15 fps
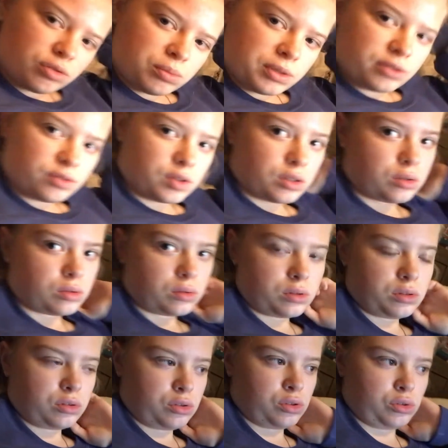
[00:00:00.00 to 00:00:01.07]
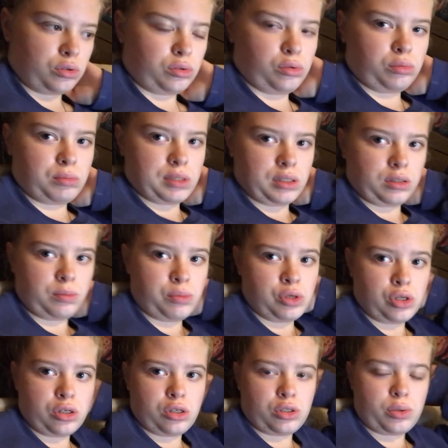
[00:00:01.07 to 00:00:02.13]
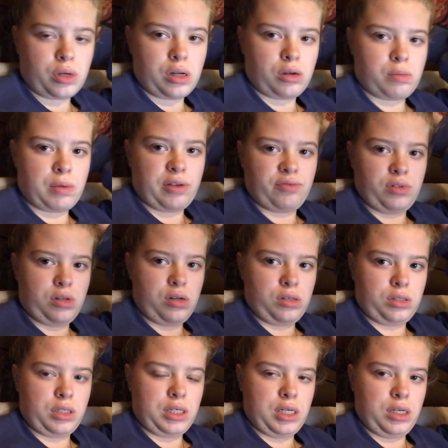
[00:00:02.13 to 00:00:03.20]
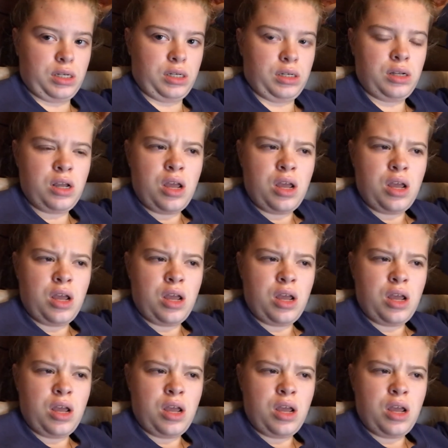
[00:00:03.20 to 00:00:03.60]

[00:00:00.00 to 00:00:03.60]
from my phone to my computer to edit my vlog today.